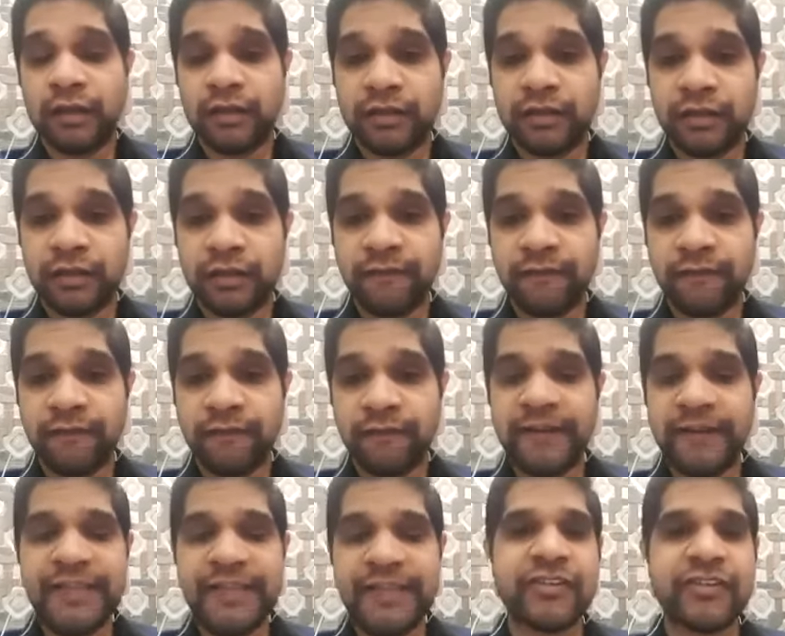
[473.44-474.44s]
The
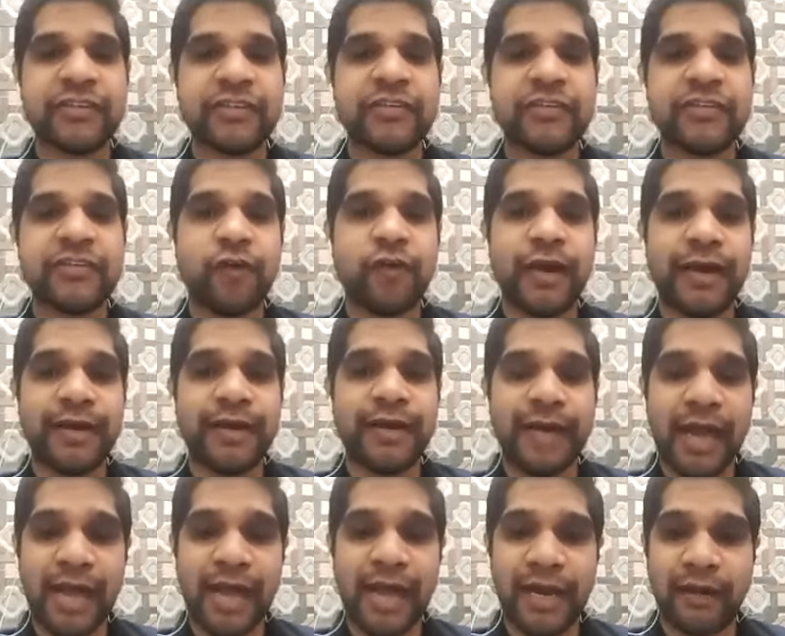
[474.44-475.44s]
fee structure for
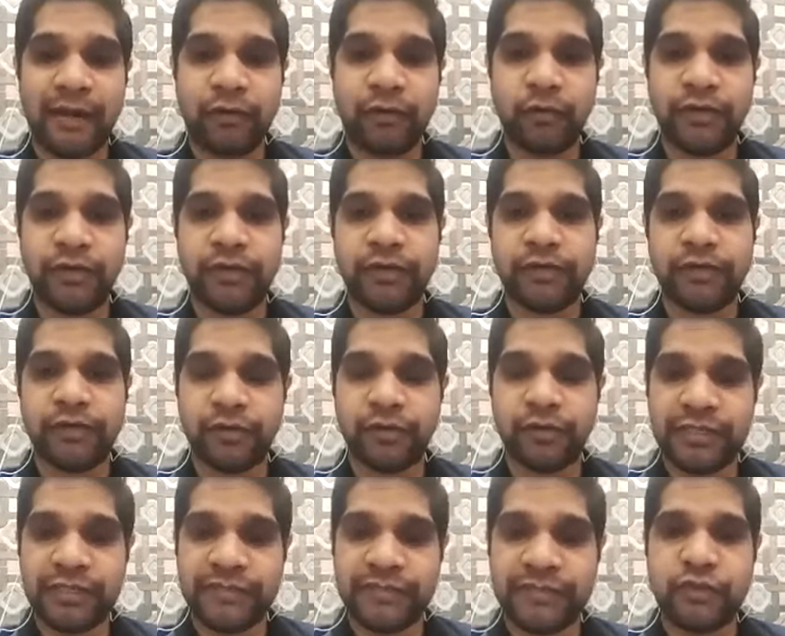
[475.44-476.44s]
entire 2 years
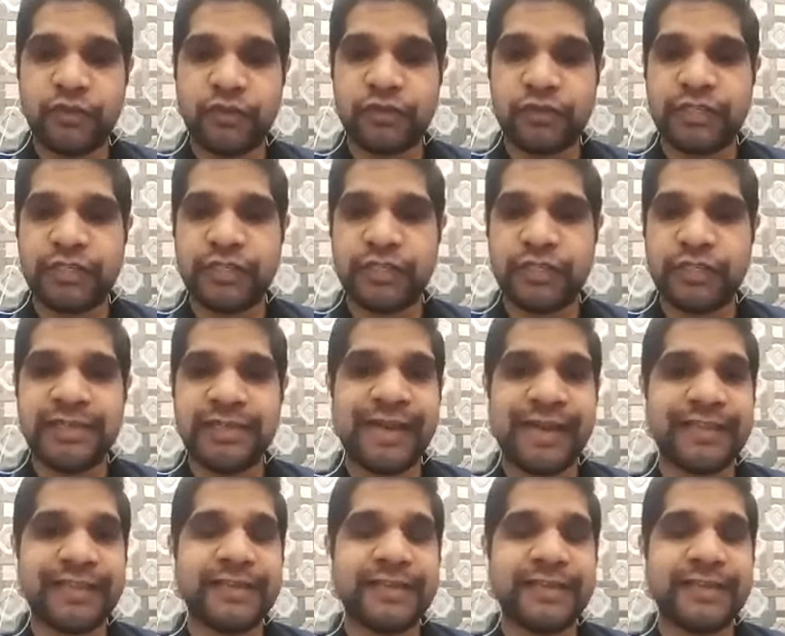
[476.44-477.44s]
for this post degree,
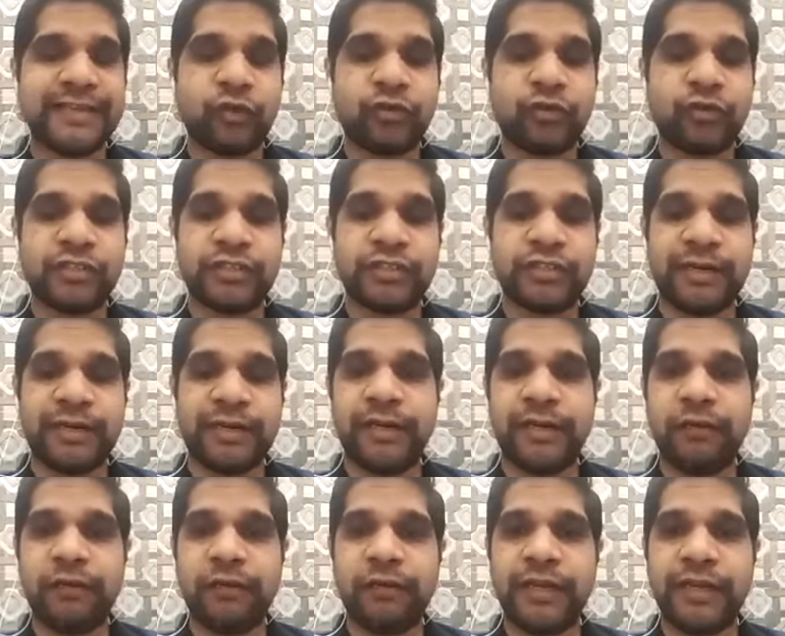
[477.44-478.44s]
that is
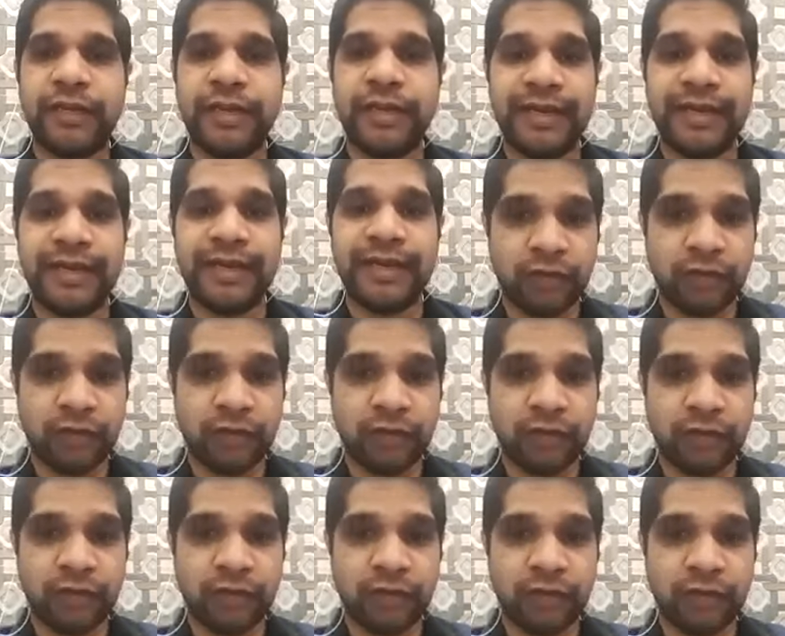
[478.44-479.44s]
approximately
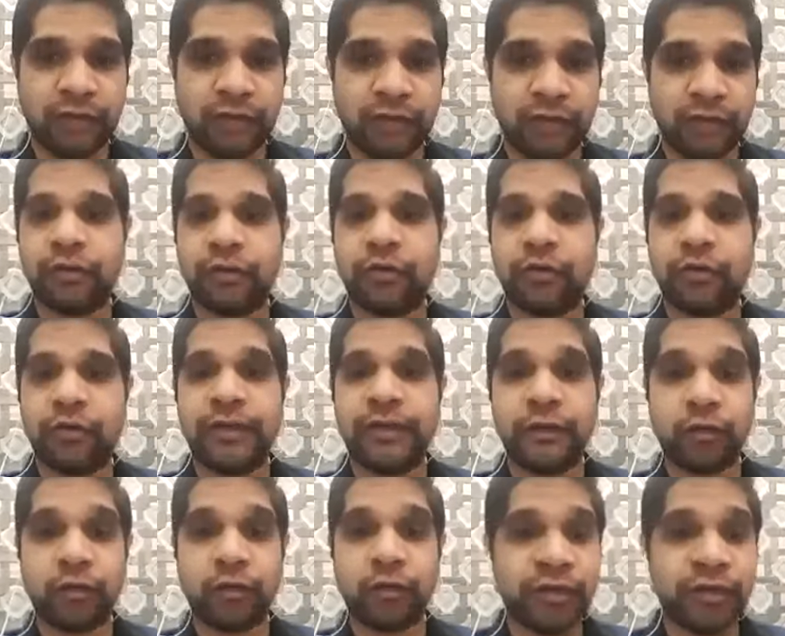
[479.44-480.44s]
$28,000,
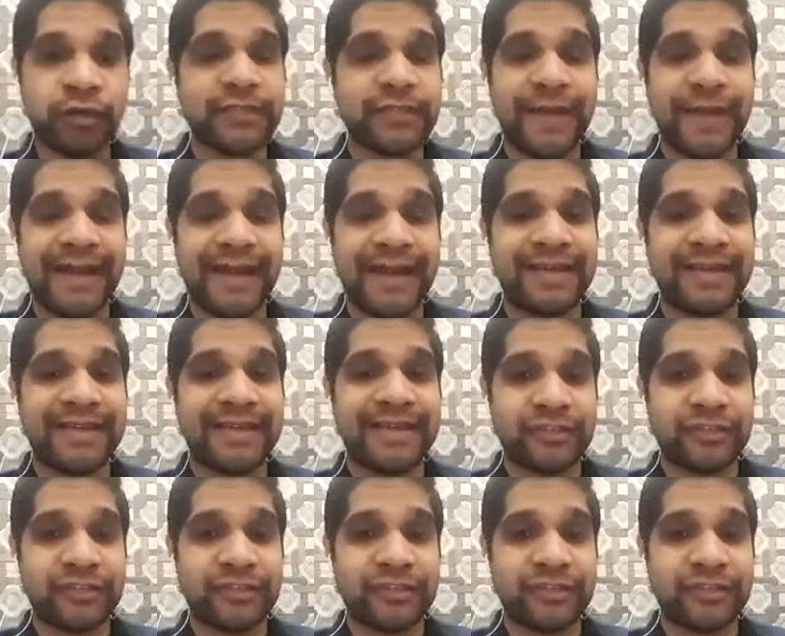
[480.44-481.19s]
including 2 years medical